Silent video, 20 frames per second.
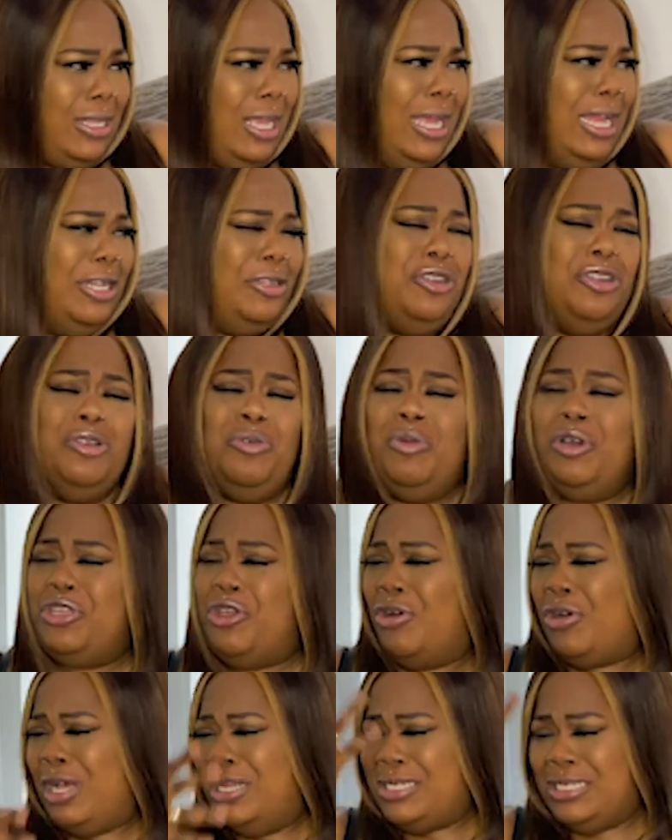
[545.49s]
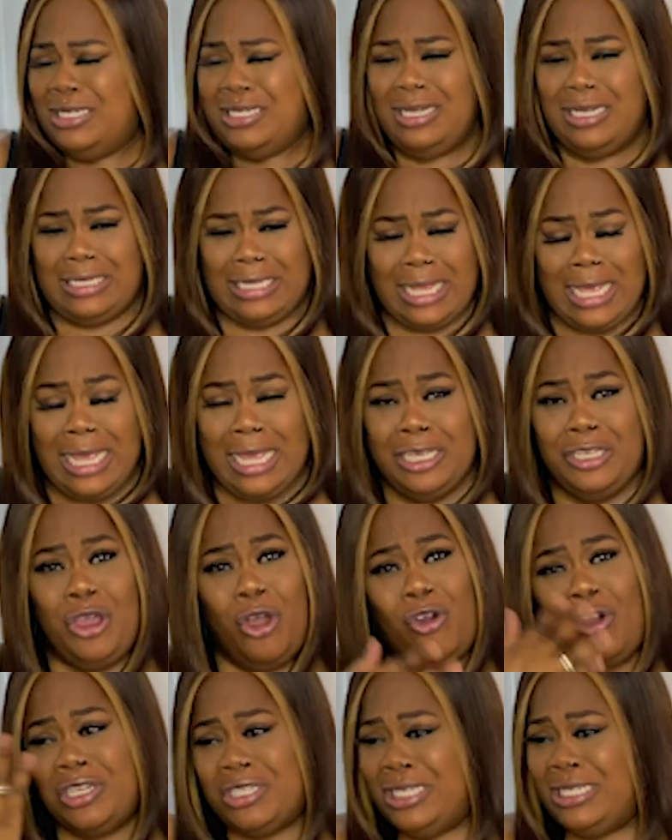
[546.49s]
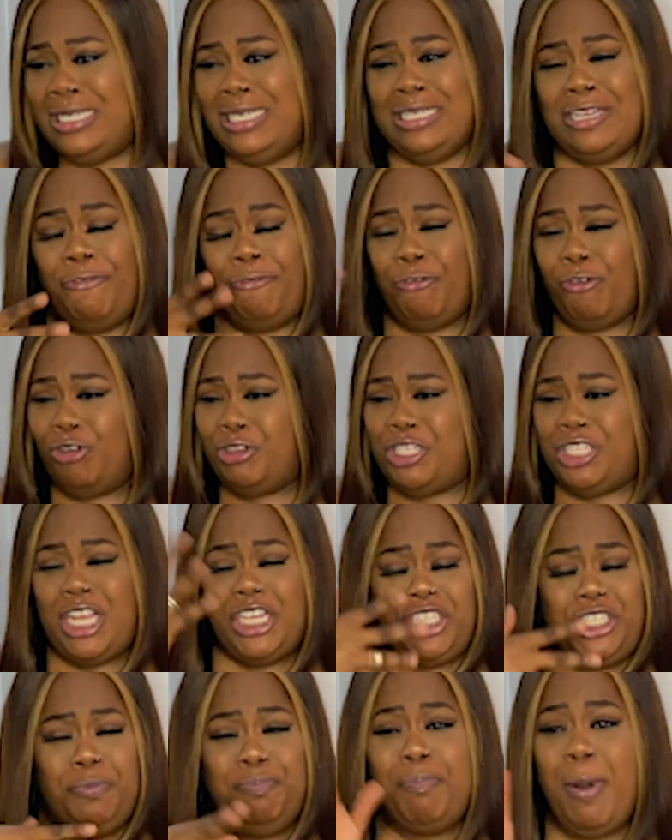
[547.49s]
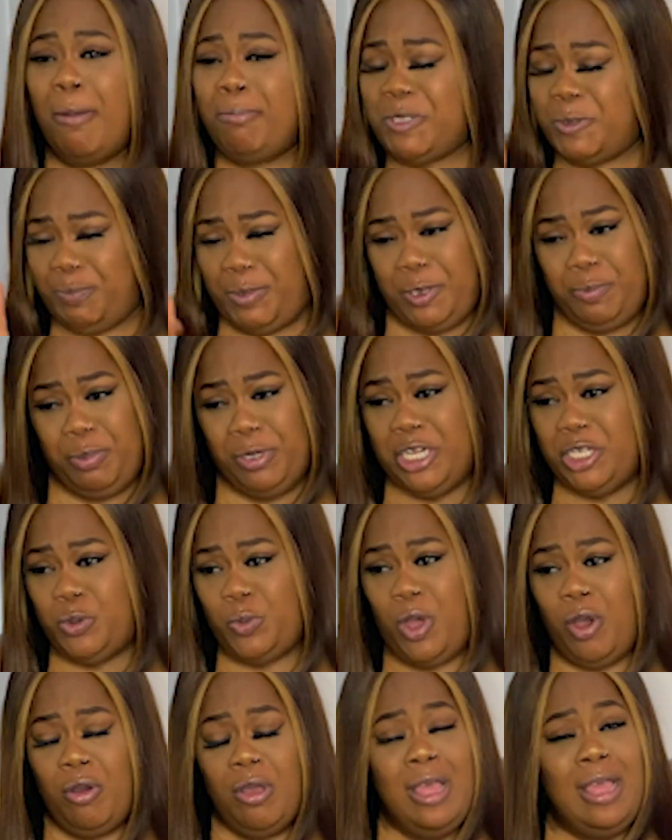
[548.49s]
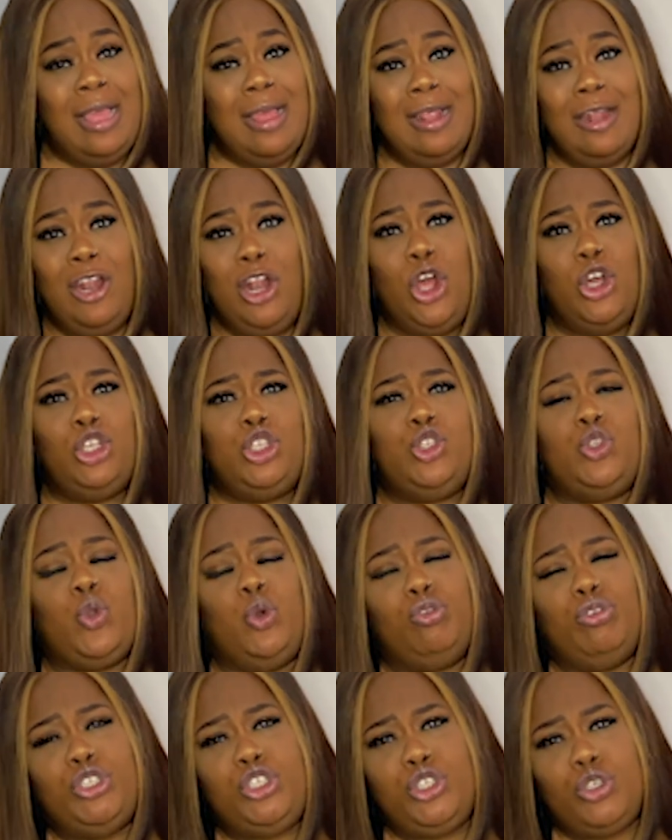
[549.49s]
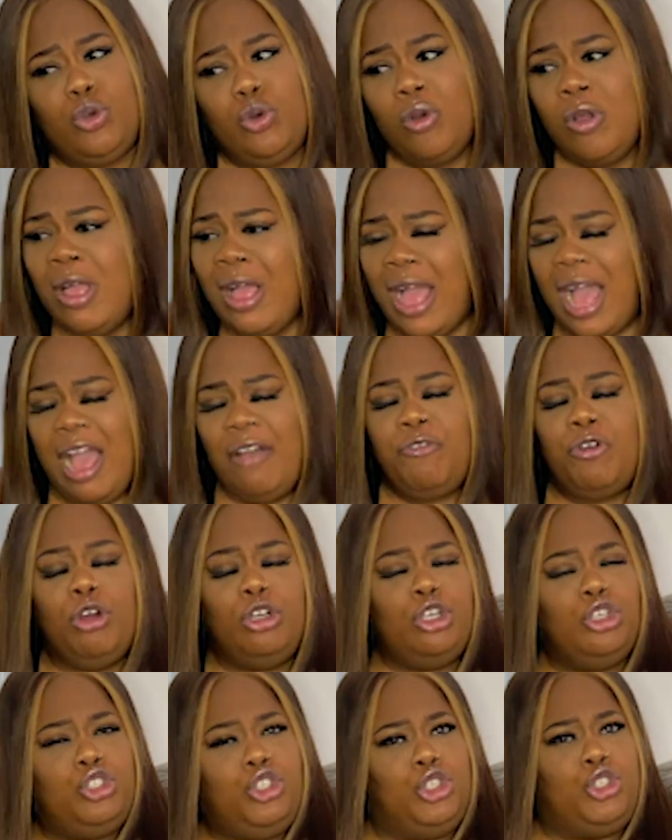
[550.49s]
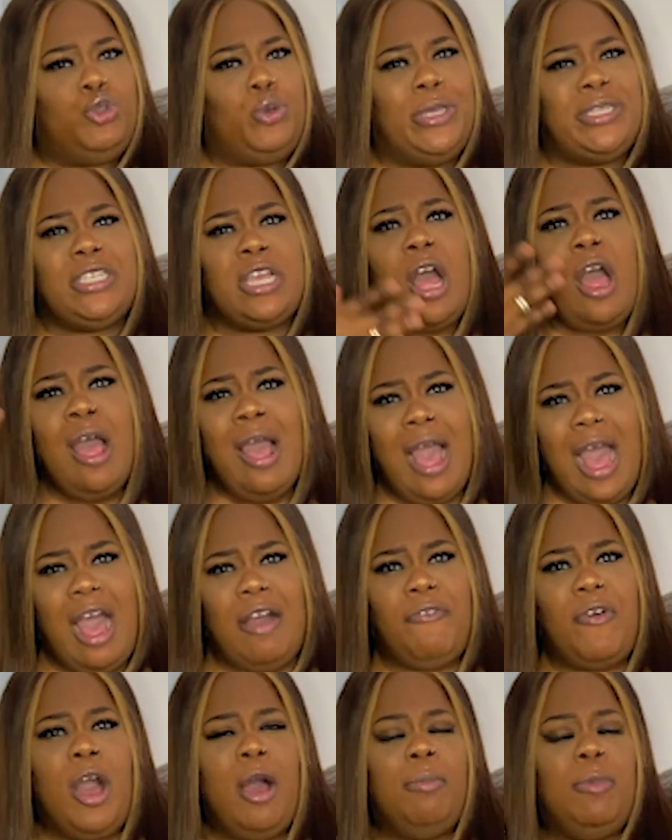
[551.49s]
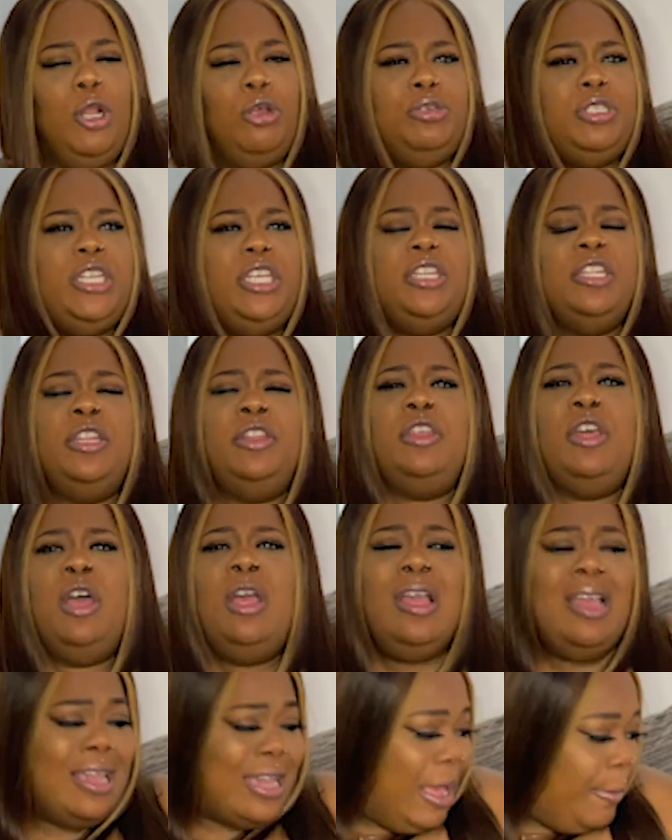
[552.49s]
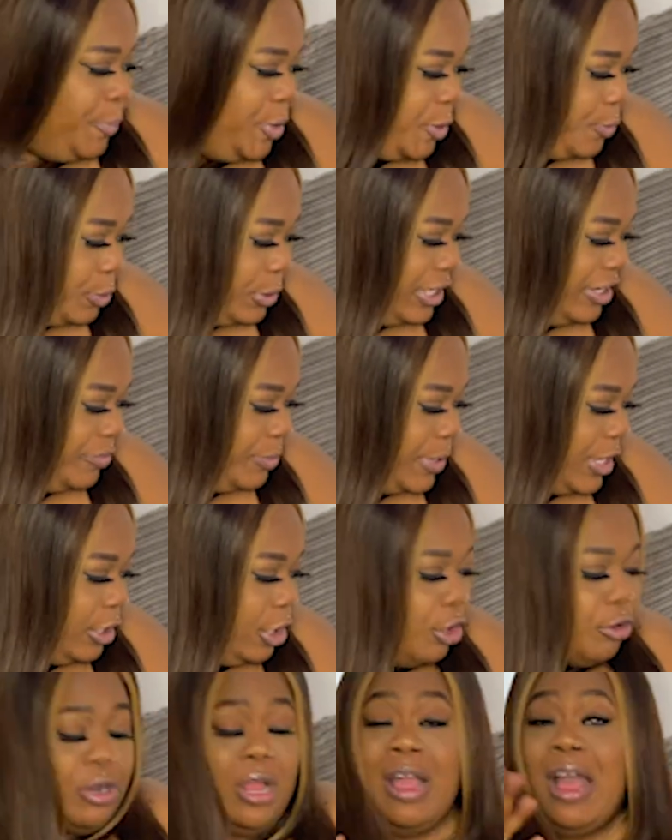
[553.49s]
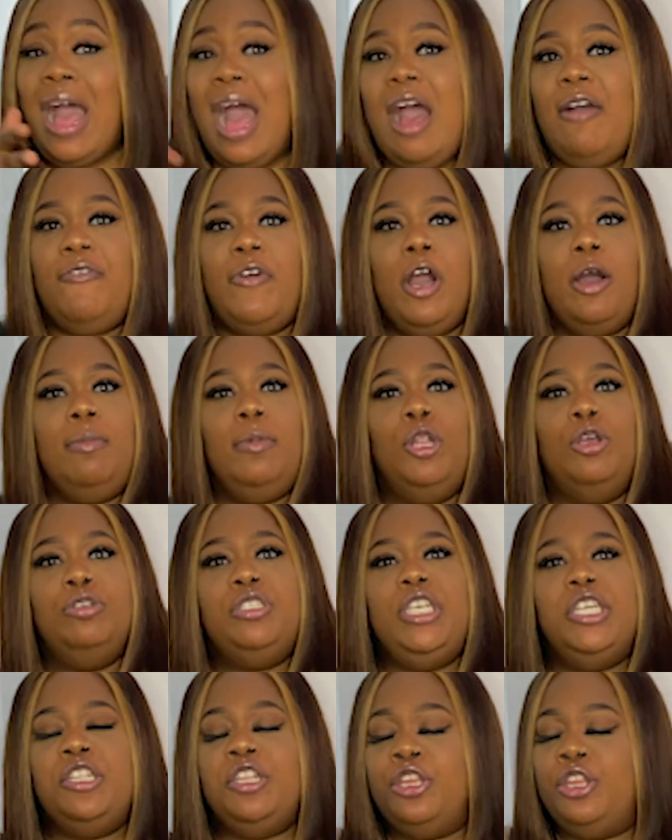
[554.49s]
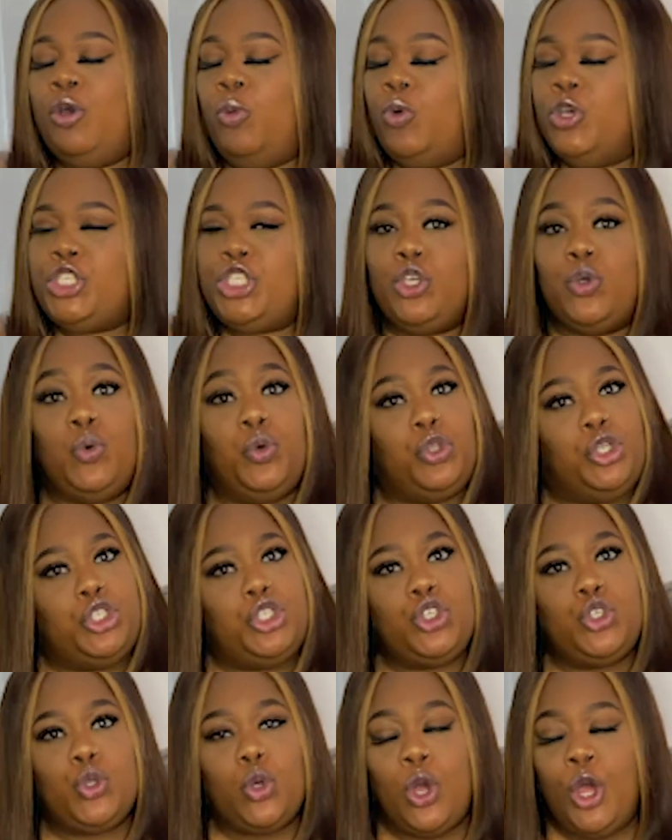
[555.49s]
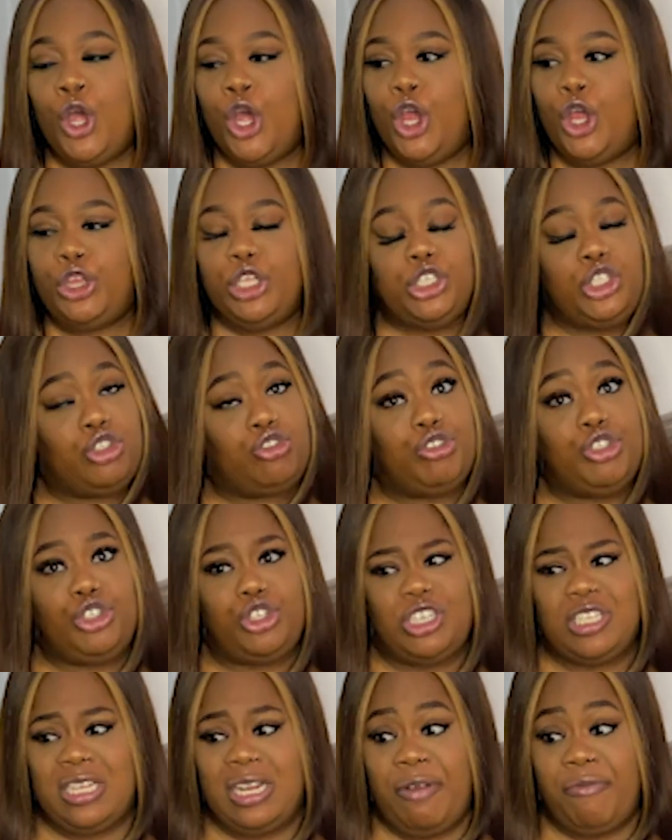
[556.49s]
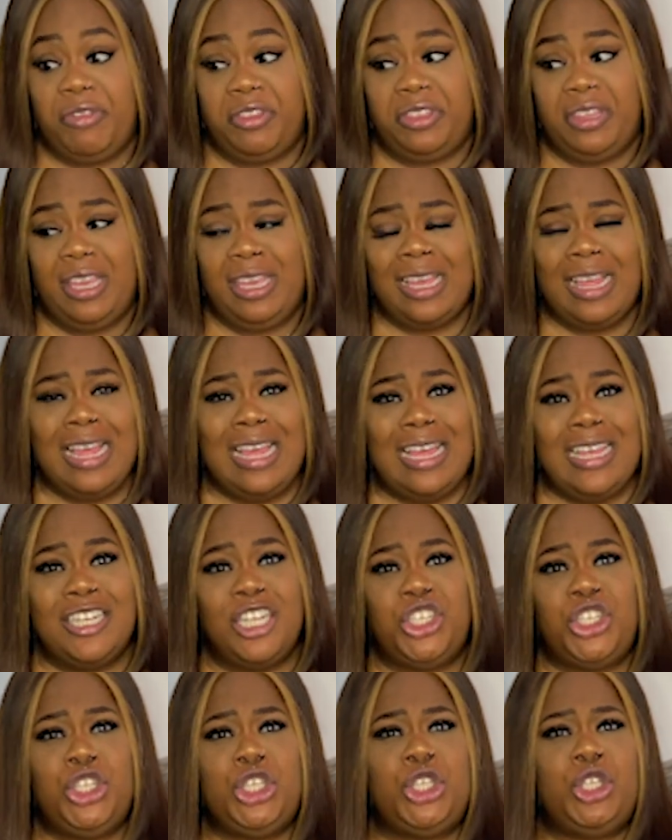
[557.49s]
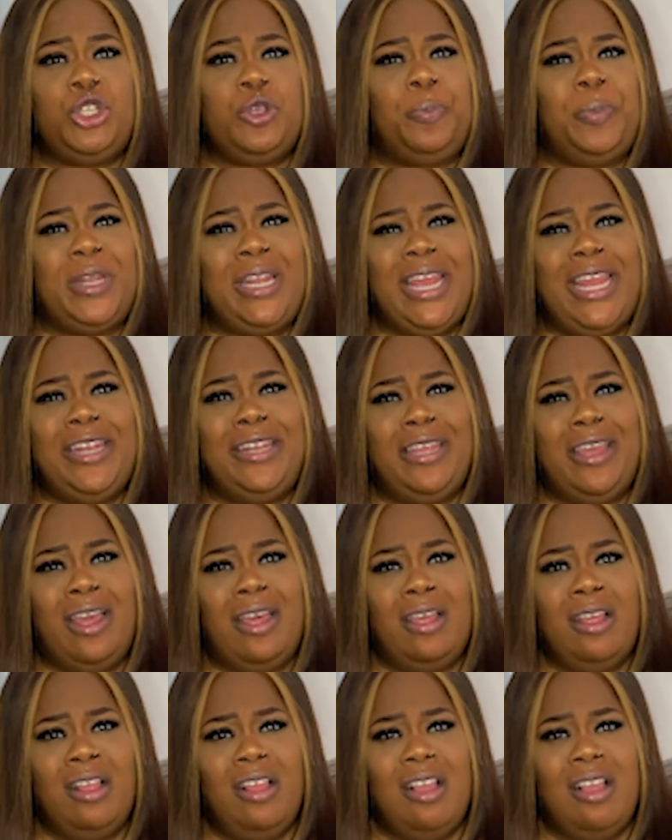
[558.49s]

I don't know what your cousin does. Your cousin is a fraudster. She bumps people as well. Long story short, I've gone onto Twitter. I've uploaded the... Can people leave me alone? I've uploaded the... What's it called? The screenshots and everything. You stupid idiot.